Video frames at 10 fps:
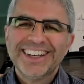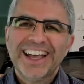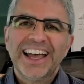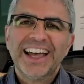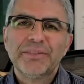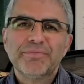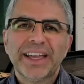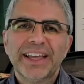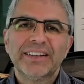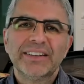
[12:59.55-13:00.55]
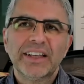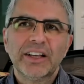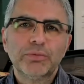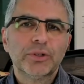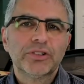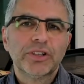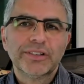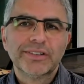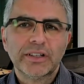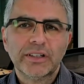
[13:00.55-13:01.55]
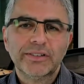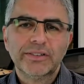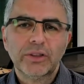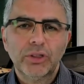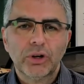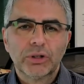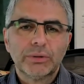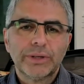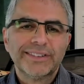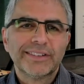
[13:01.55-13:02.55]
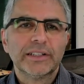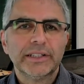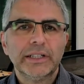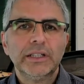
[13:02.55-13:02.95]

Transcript: And health monitoring is not always clear.